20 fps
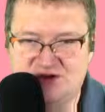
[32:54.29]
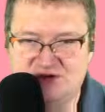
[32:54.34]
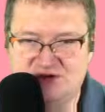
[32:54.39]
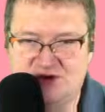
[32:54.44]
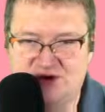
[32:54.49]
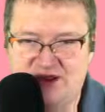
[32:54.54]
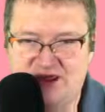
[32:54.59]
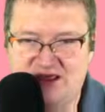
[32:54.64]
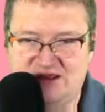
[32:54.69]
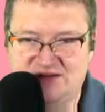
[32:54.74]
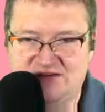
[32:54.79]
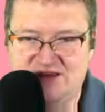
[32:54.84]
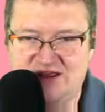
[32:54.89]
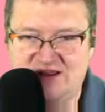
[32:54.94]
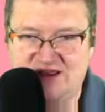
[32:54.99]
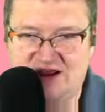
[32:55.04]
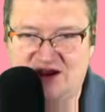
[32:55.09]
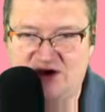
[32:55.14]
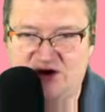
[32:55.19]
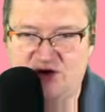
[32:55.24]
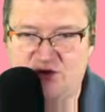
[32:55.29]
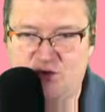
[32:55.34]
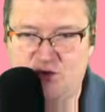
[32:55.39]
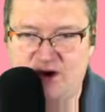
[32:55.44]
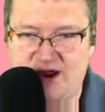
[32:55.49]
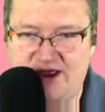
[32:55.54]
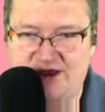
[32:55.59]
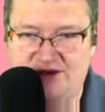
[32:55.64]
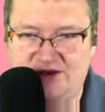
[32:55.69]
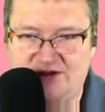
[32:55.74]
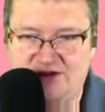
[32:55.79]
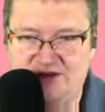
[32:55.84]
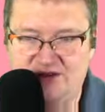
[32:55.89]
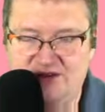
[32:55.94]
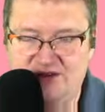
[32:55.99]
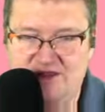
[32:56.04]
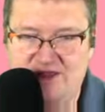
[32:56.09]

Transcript: so I can't say like quail.